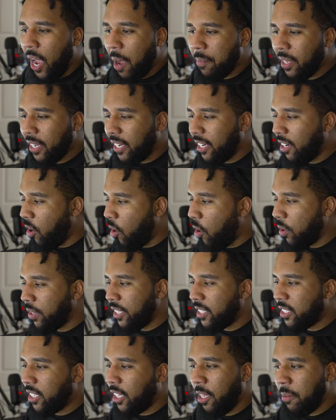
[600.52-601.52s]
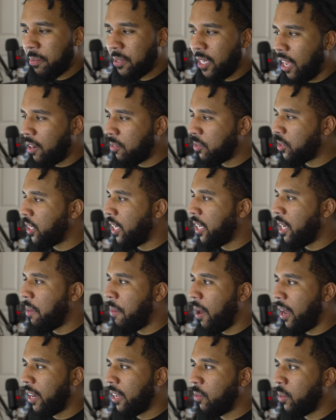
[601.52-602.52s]
I'm looking at all these clips. I don't see
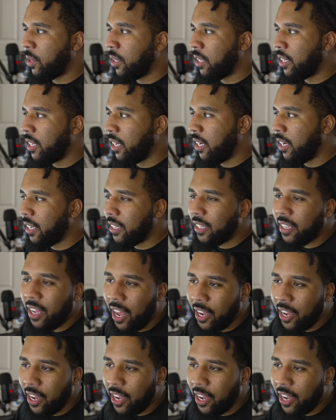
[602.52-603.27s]
anybody with the gun.